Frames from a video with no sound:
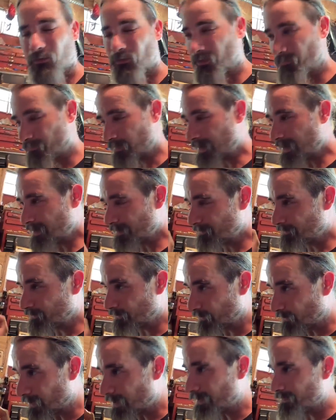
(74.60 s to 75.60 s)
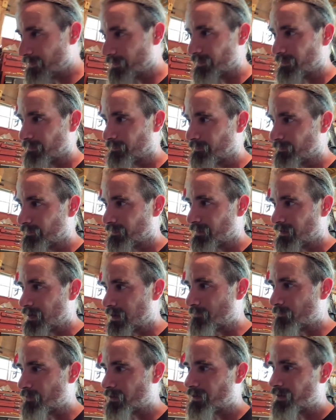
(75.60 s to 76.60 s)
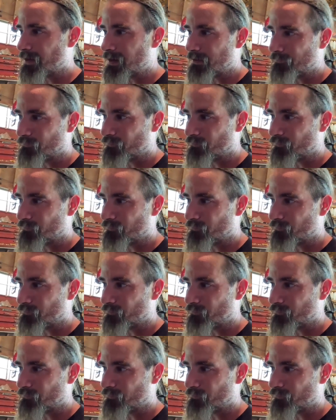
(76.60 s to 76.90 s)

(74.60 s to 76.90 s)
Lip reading: If I try this, I'm going to have